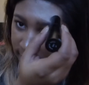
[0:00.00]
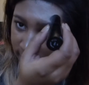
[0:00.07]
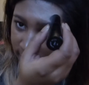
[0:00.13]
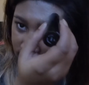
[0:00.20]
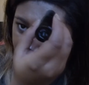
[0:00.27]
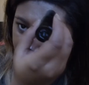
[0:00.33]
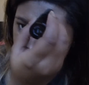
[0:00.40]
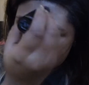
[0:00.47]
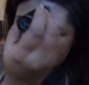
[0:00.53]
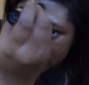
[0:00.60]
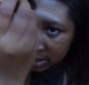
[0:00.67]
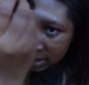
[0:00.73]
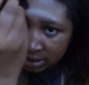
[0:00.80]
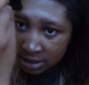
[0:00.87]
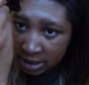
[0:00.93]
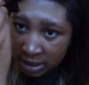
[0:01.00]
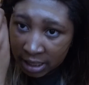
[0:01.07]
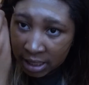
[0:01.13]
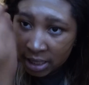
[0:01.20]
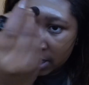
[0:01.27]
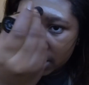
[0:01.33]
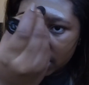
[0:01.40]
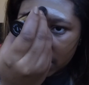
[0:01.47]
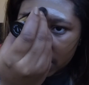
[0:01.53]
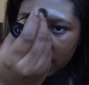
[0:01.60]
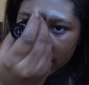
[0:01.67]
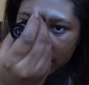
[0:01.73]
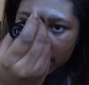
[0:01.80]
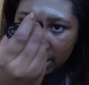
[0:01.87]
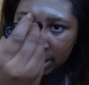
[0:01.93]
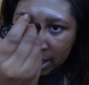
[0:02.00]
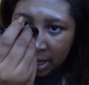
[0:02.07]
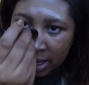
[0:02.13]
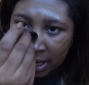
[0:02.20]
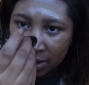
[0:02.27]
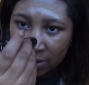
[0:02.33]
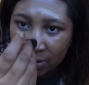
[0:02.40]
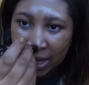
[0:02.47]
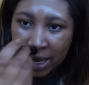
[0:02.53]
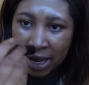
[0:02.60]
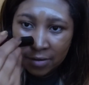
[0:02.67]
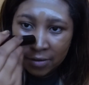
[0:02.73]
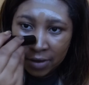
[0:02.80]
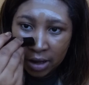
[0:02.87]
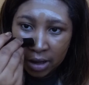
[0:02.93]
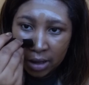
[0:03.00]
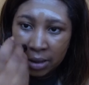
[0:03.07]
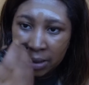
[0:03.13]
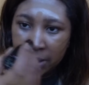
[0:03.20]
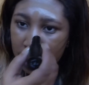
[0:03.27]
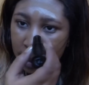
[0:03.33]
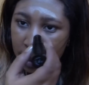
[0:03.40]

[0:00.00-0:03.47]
consistency. However,